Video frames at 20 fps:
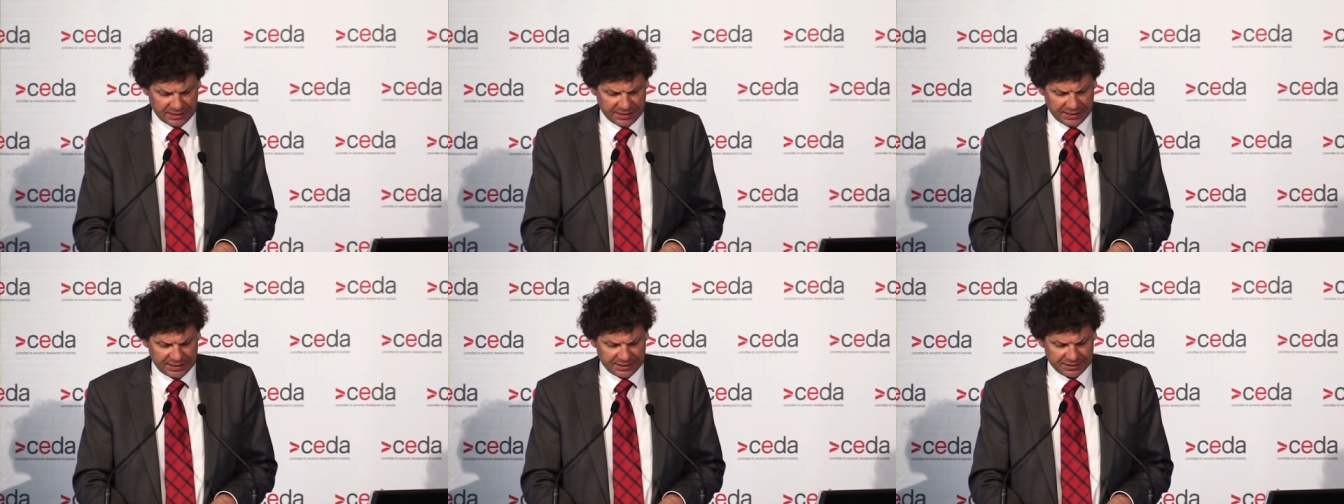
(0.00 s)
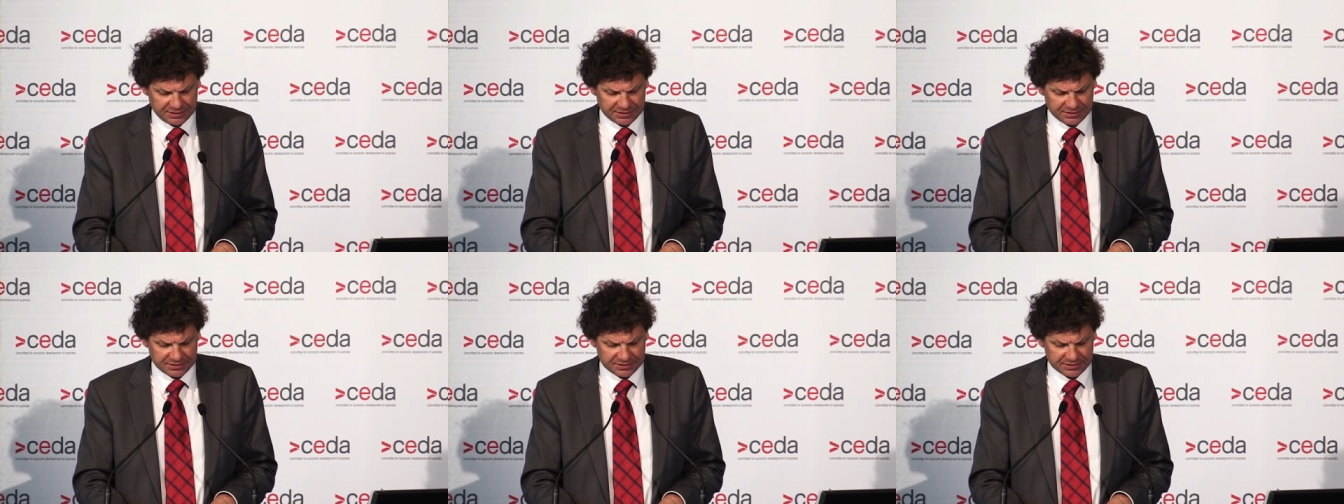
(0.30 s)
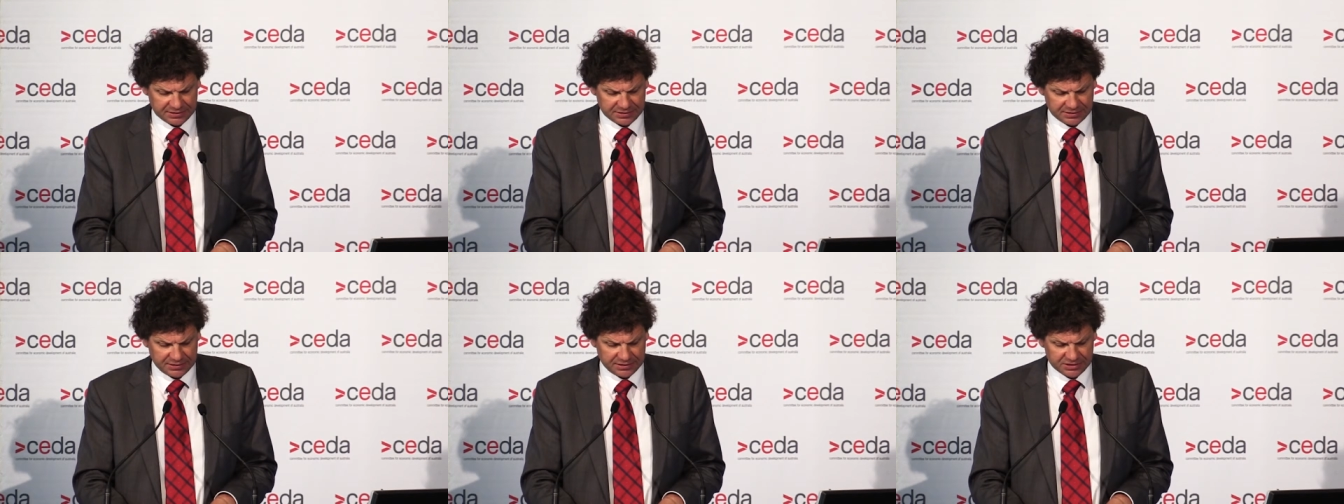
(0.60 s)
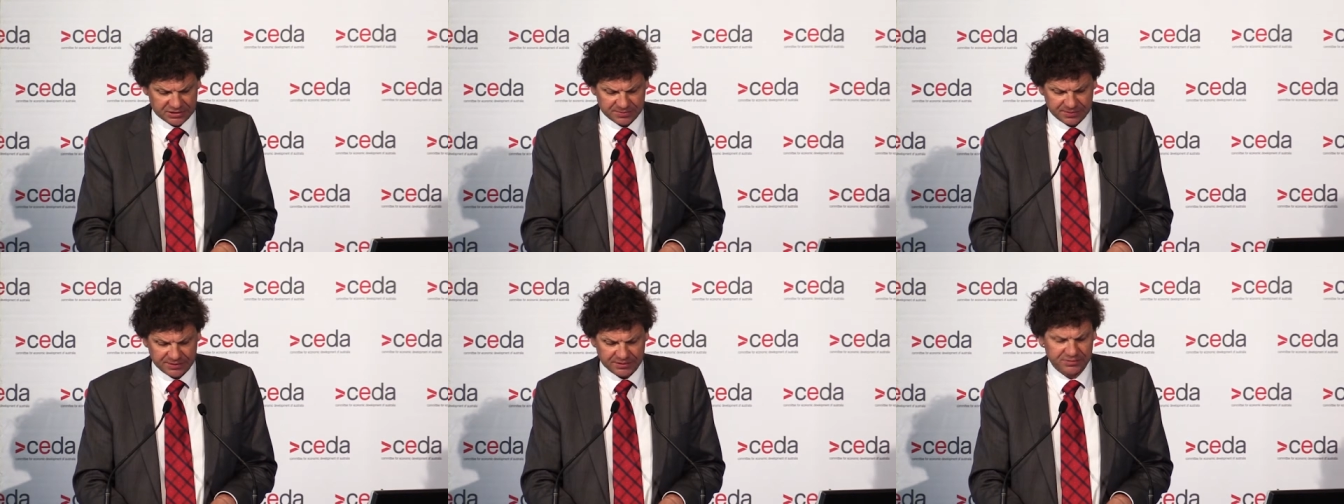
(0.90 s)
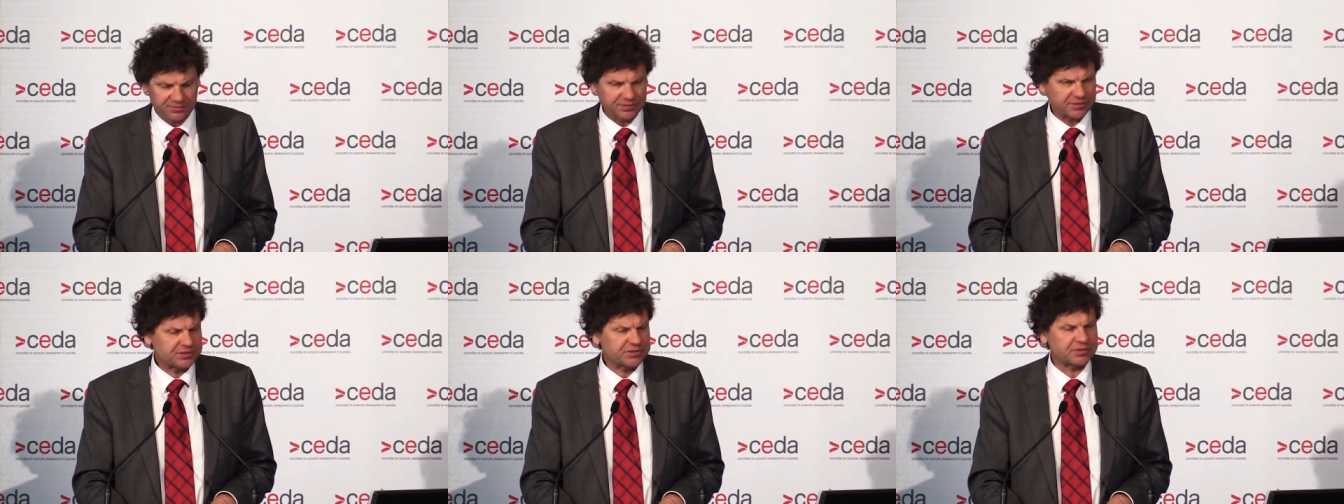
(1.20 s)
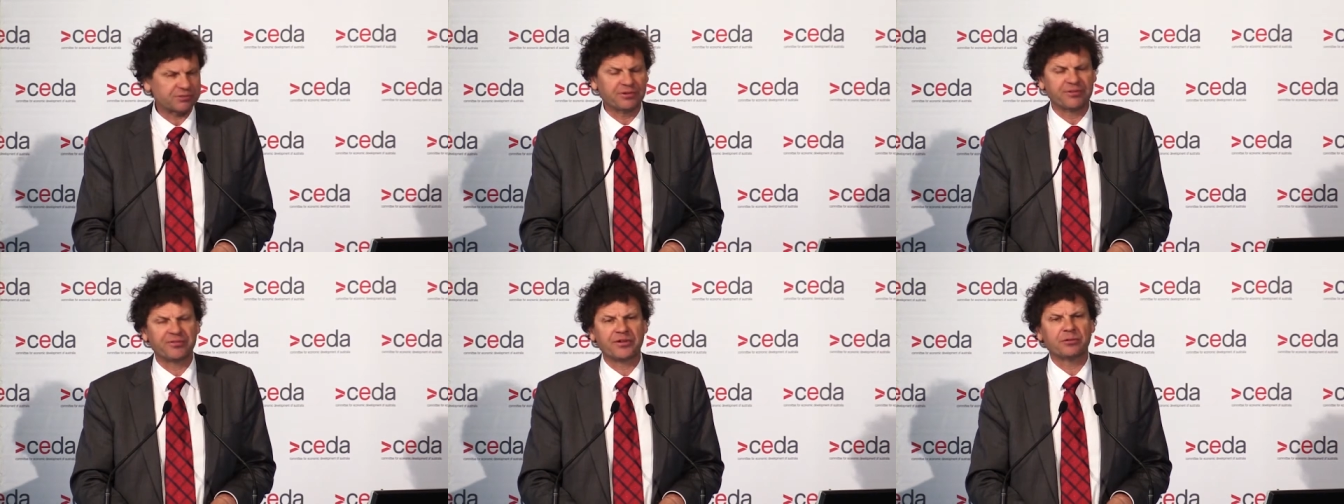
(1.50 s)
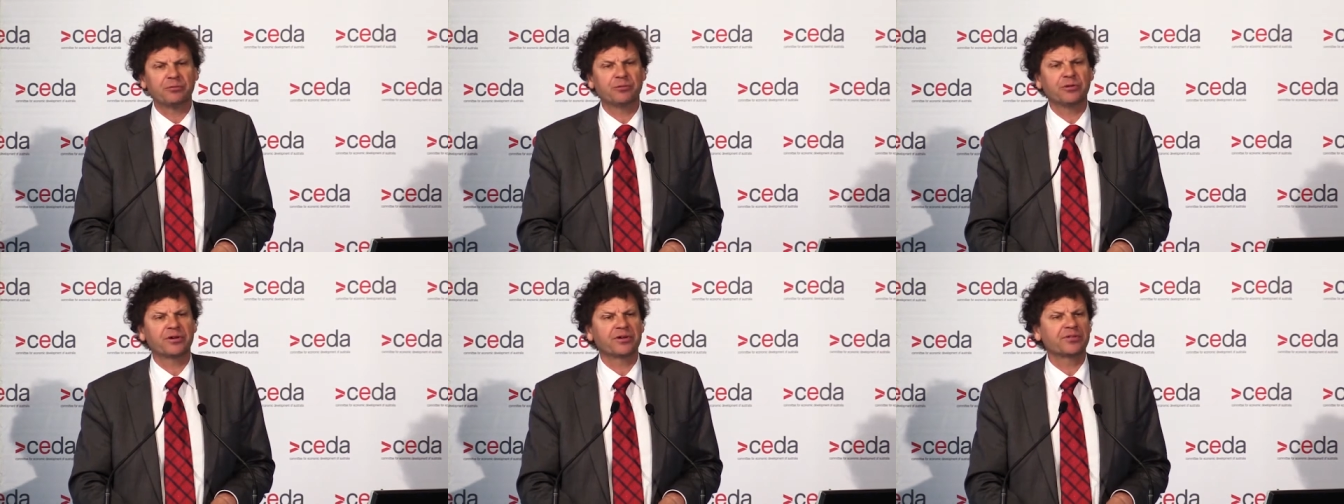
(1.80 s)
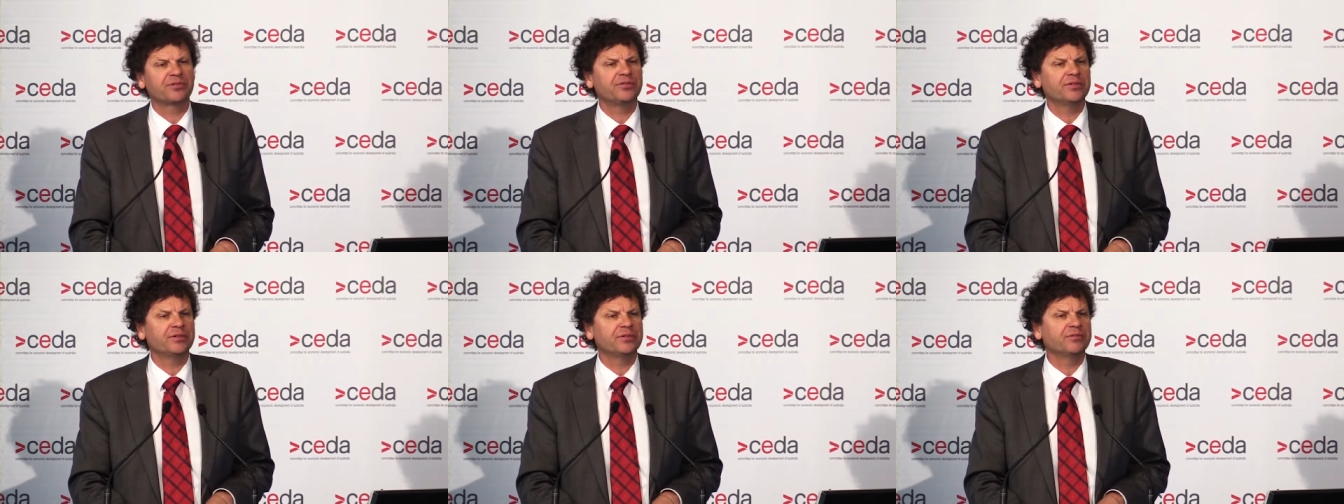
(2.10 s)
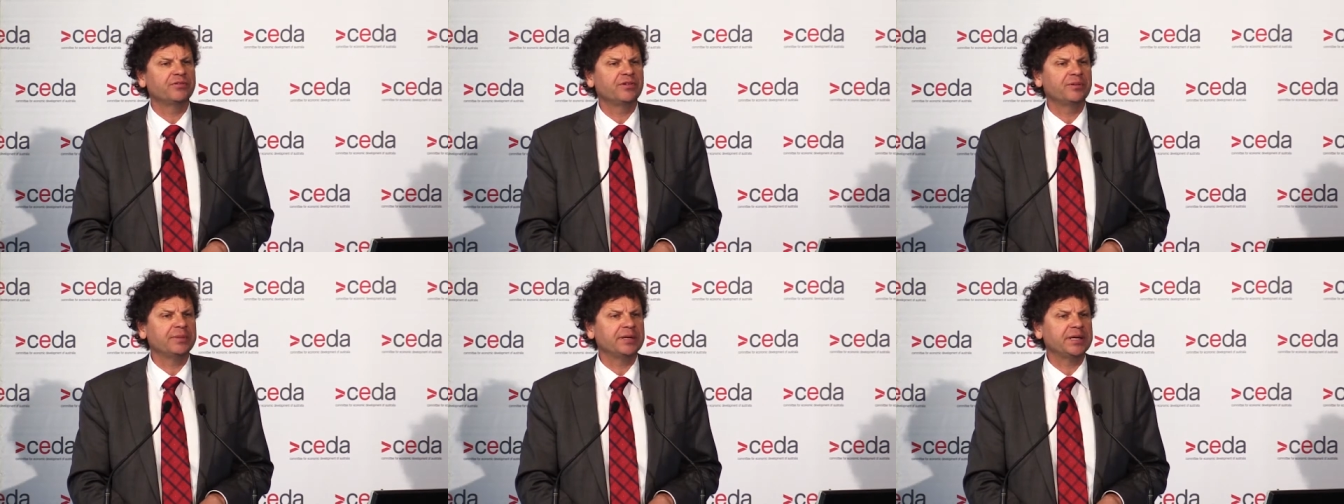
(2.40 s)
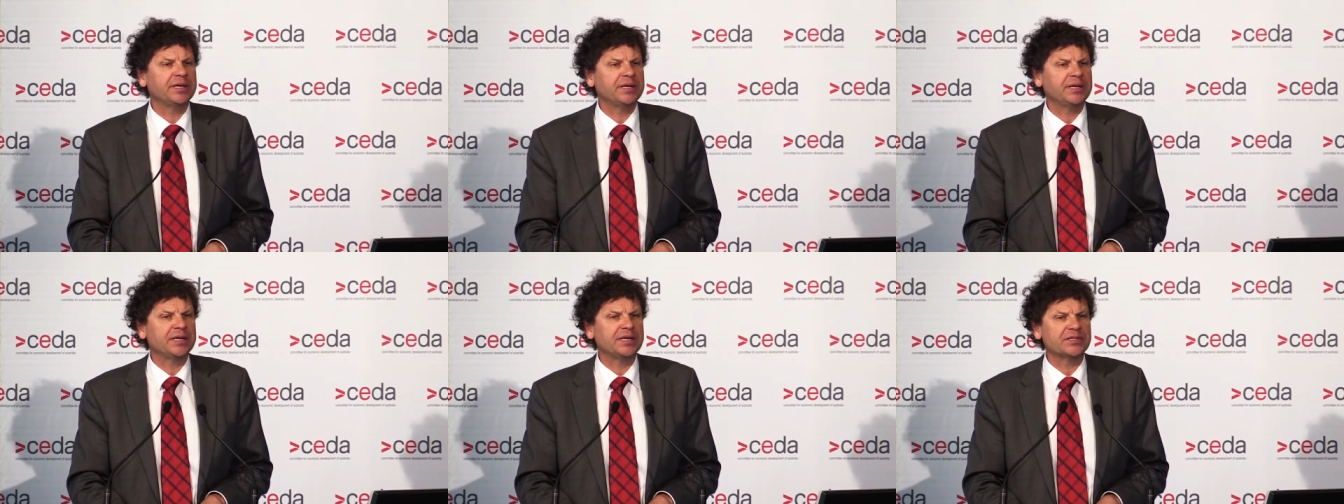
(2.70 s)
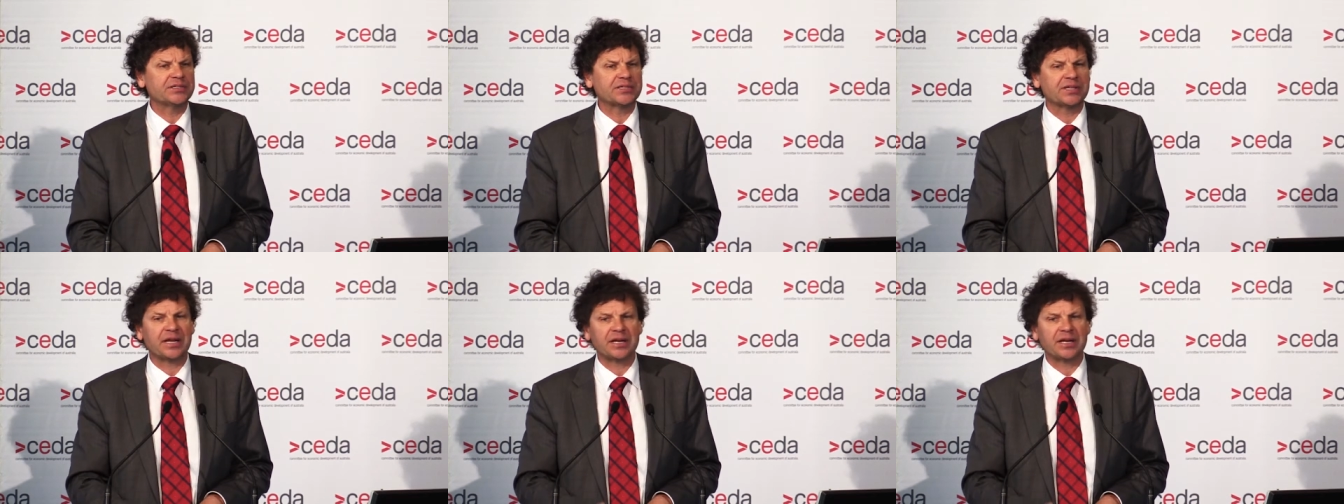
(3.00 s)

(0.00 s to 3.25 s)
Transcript: and it's been doing terrific work for many years.